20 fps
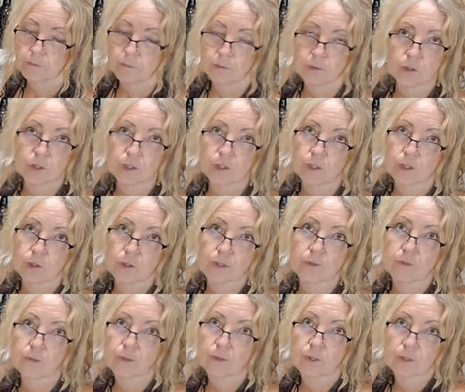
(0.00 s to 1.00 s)
you could do it
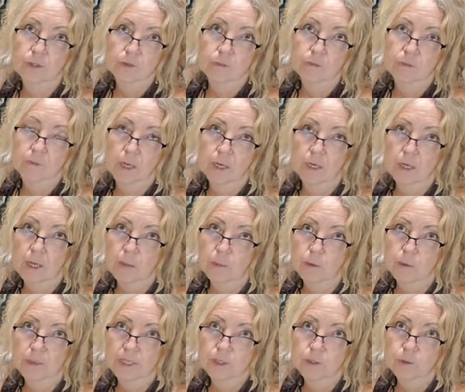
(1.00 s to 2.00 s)
for a couple
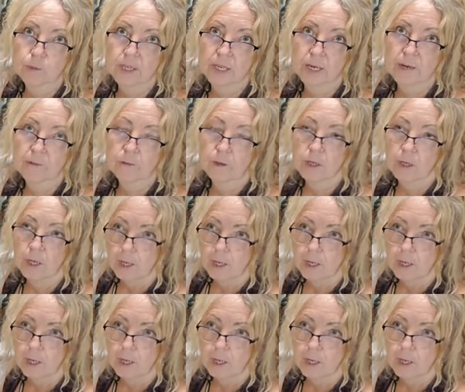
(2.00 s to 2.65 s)
weeks or whatever,